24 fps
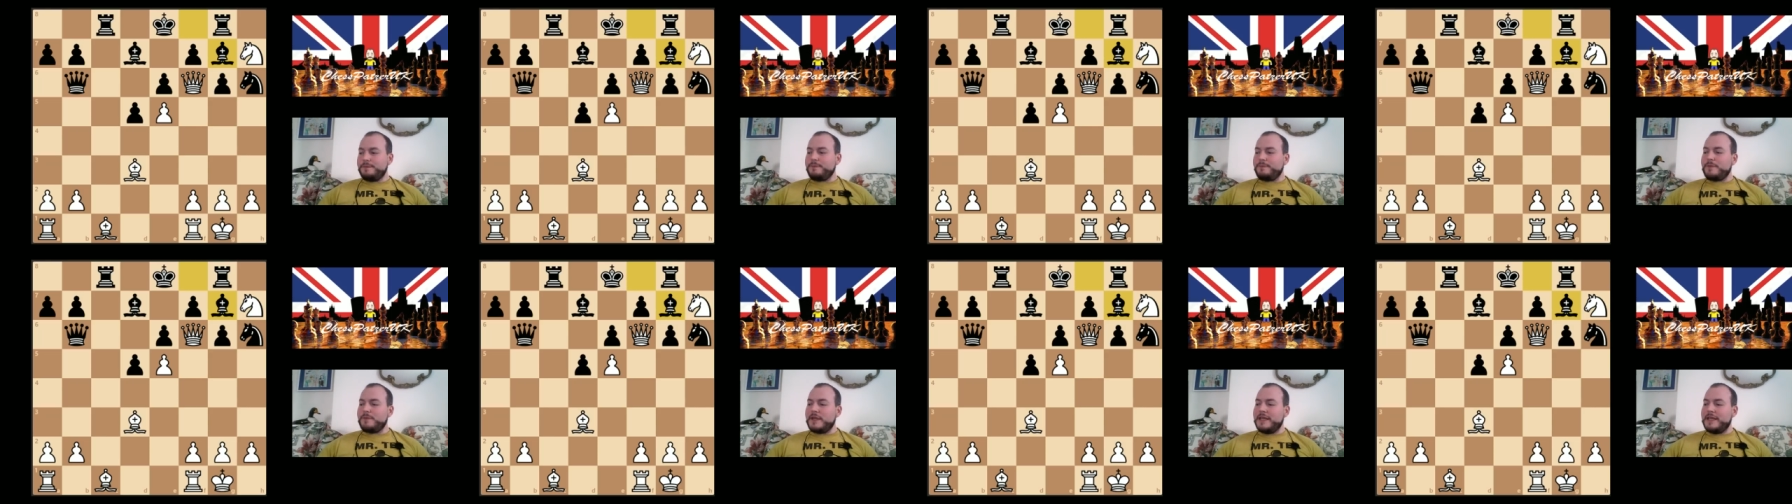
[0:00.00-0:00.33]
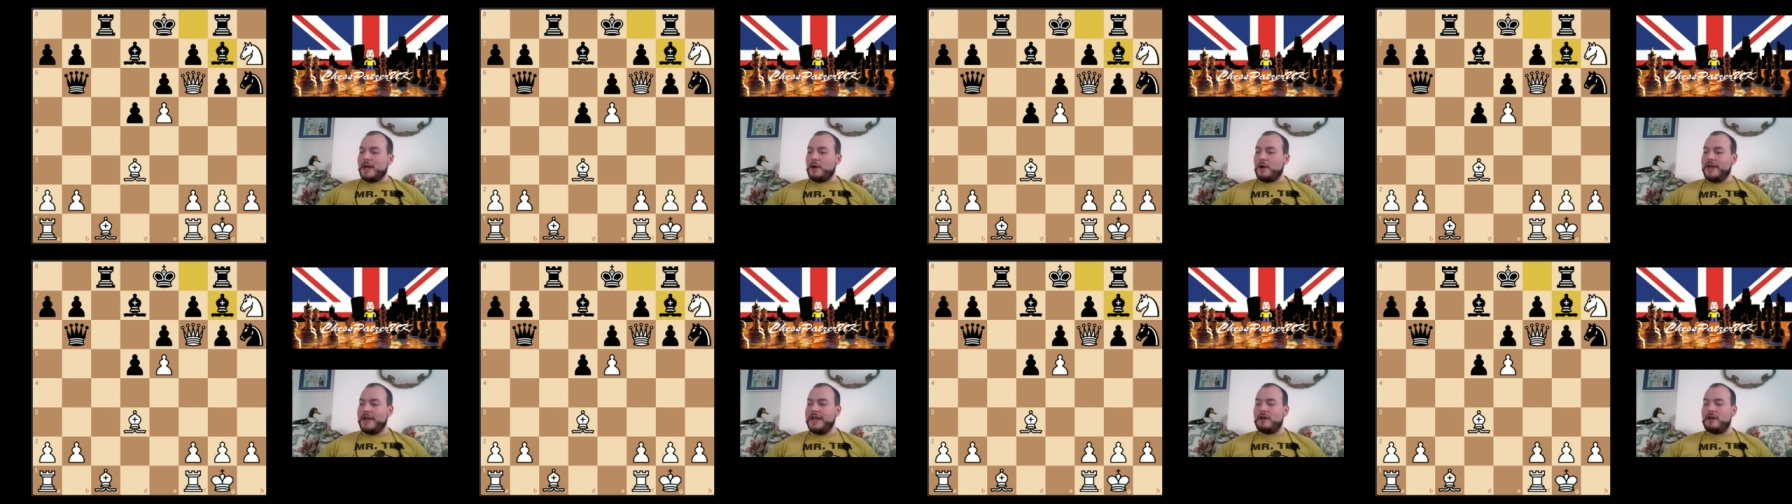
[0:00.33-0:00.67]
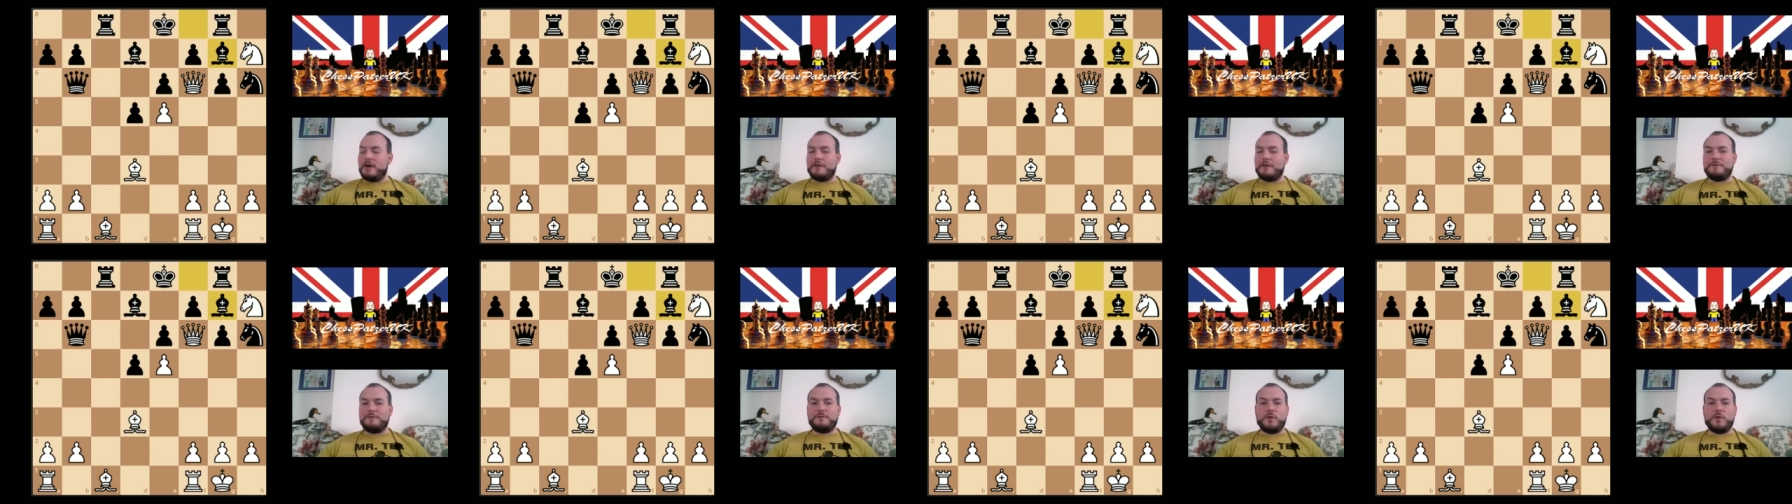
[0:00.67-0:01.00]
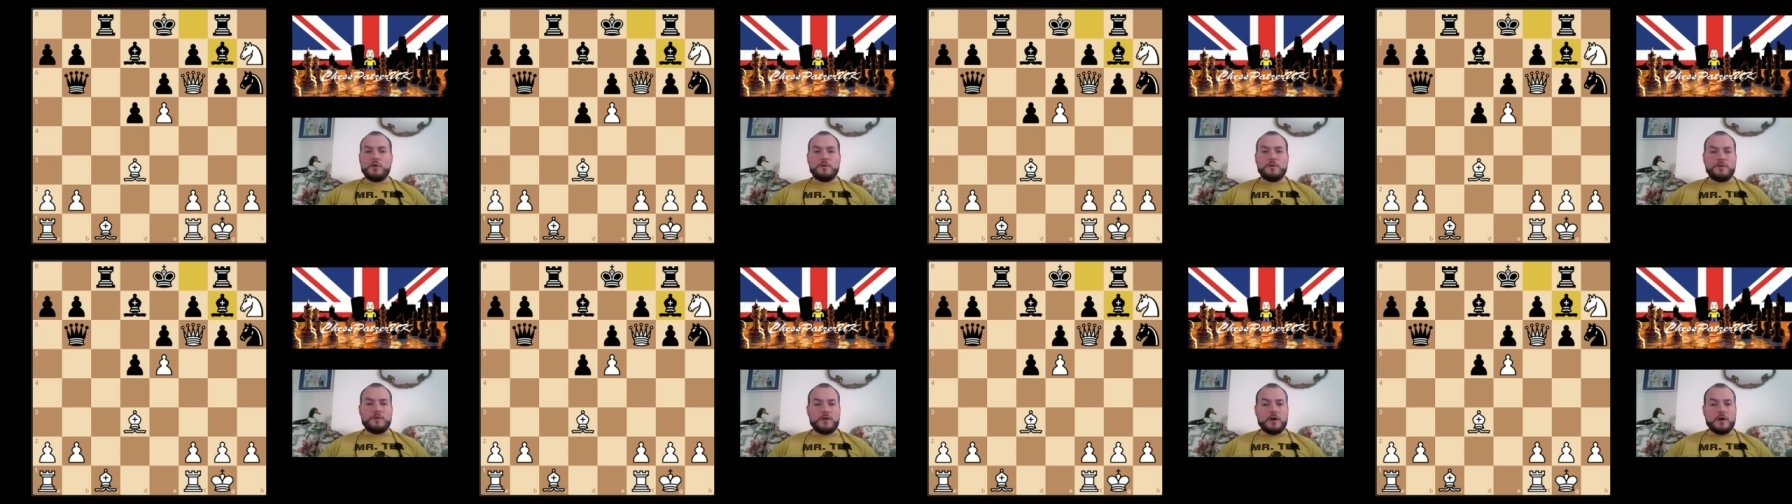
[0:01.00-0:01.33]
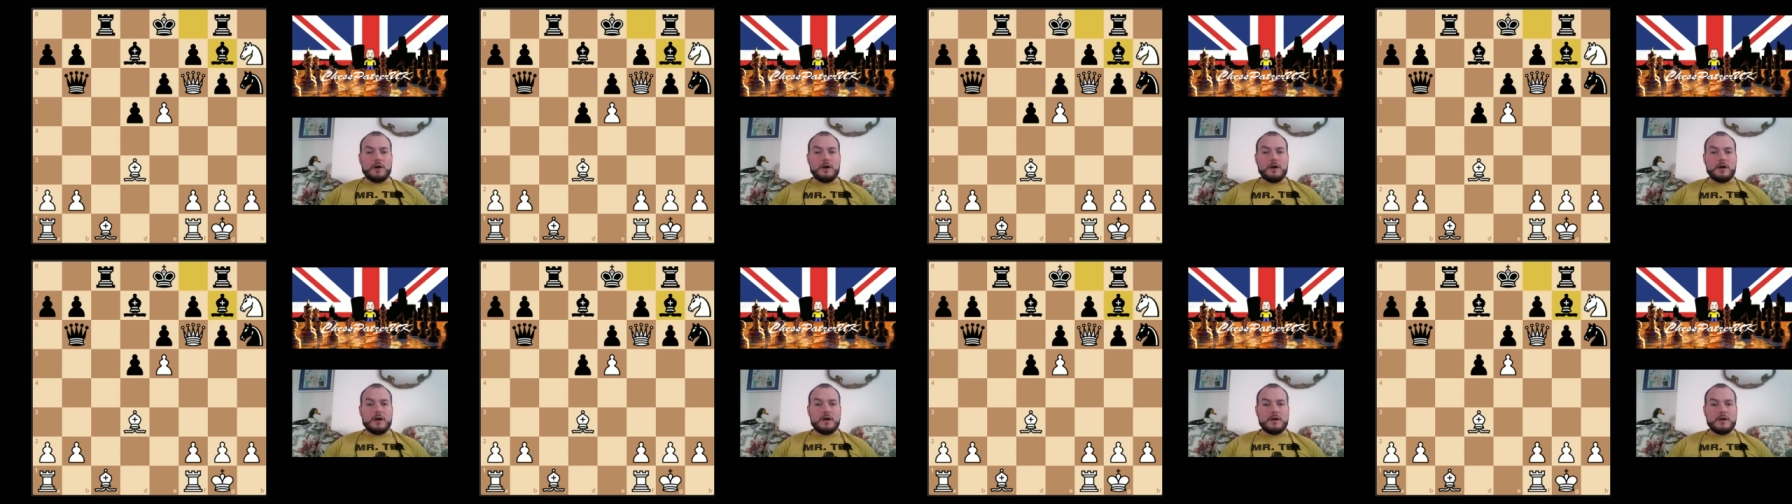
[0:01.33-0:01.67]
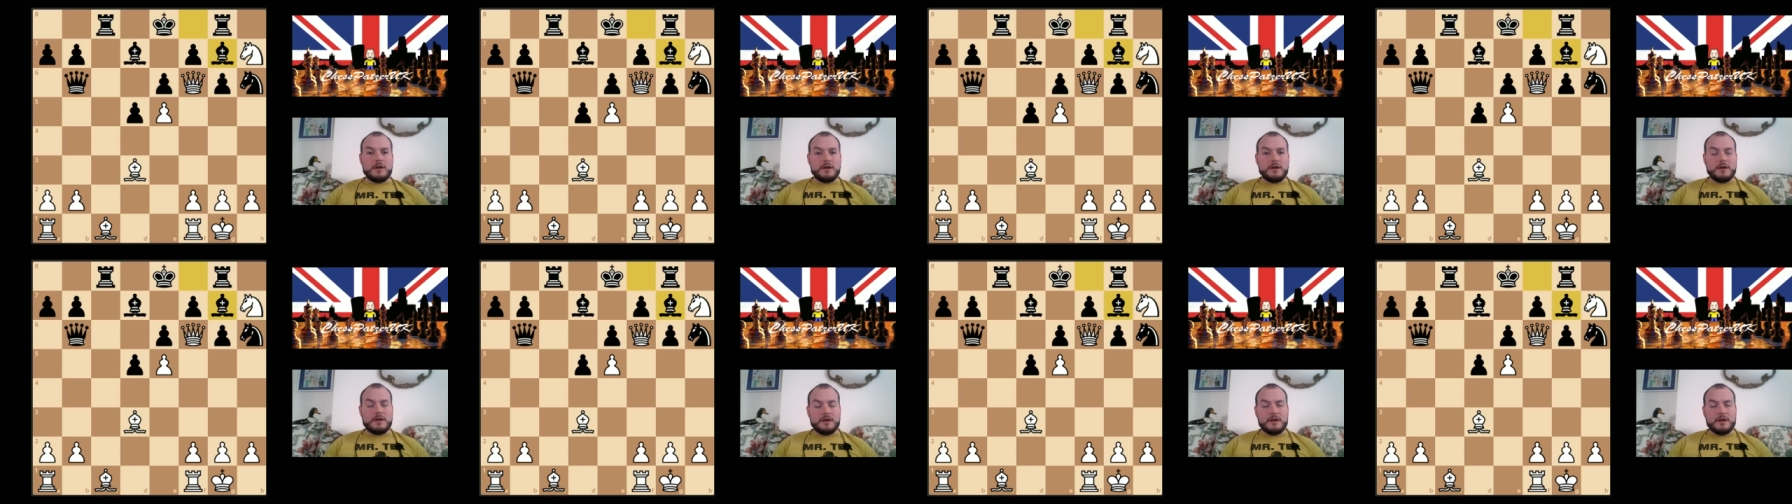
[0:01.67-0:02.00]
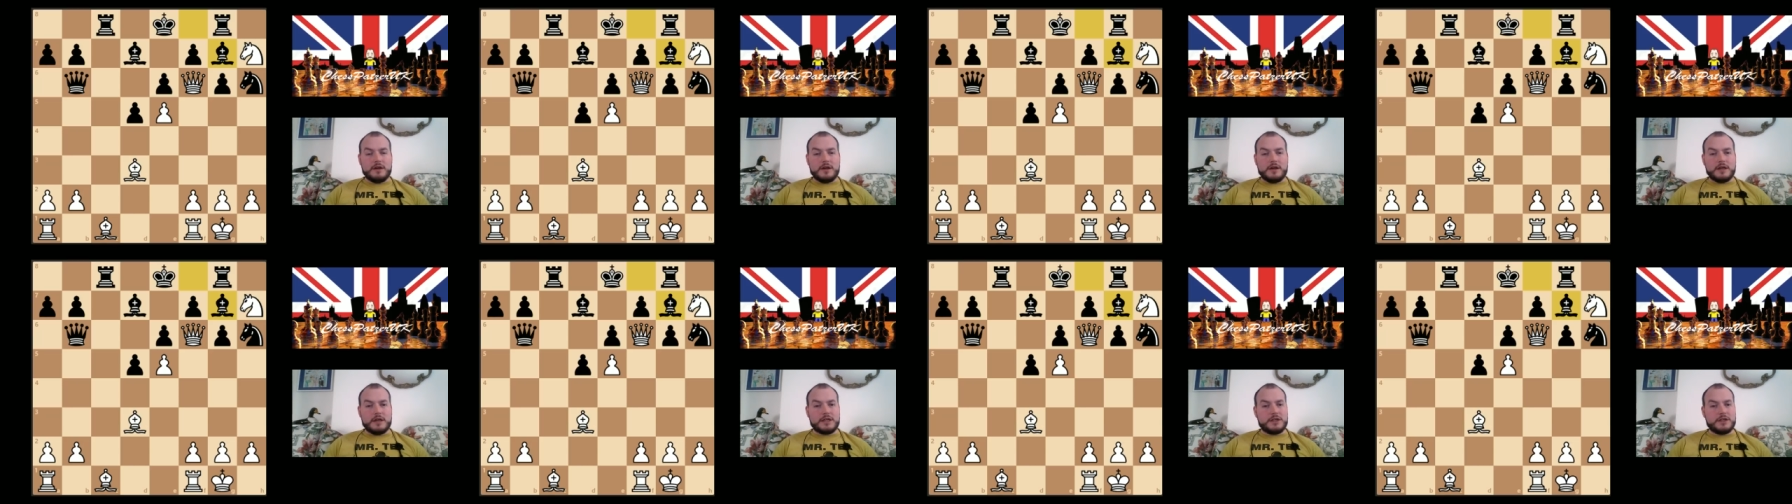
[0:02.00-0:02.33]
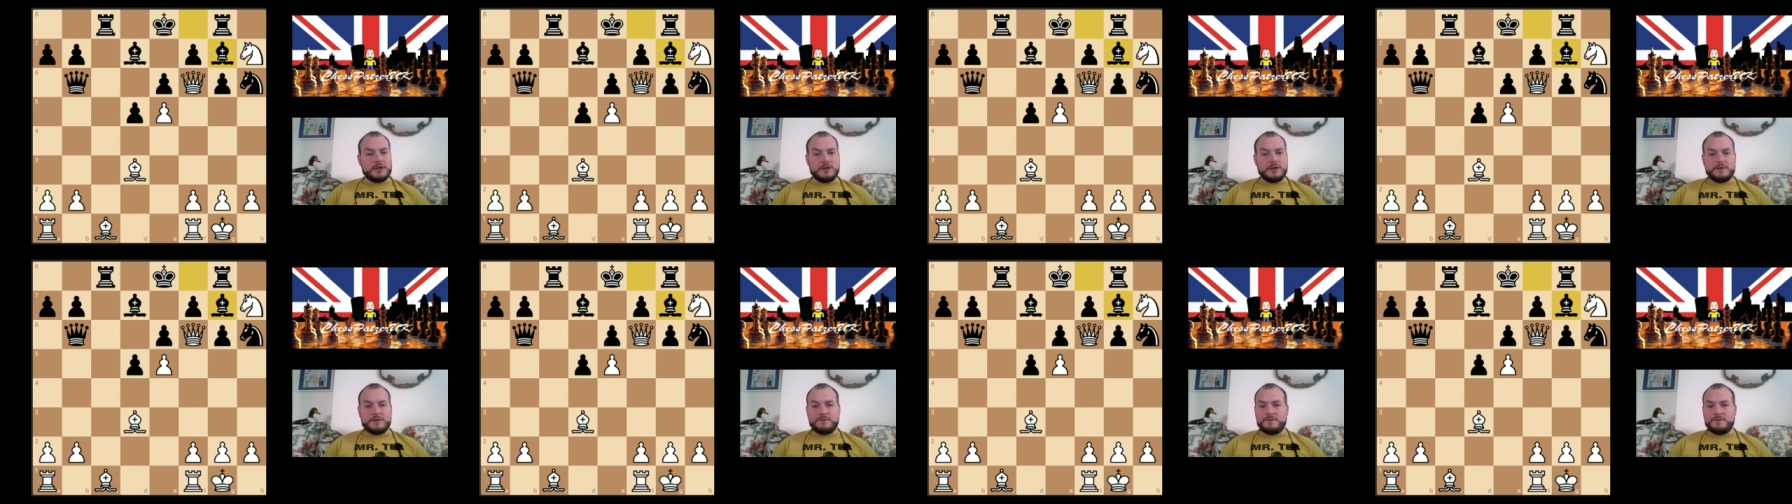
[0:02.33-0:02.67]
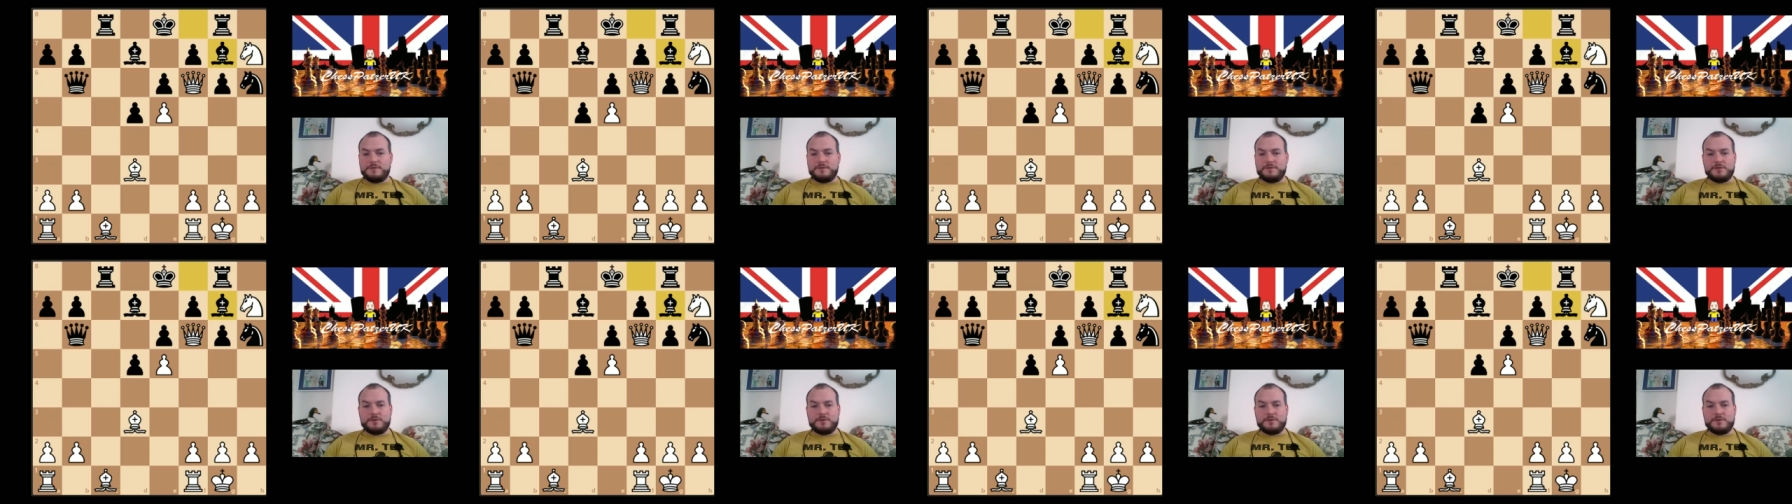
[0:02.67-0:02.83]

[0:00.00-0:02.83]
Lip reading: Now here I fought for a good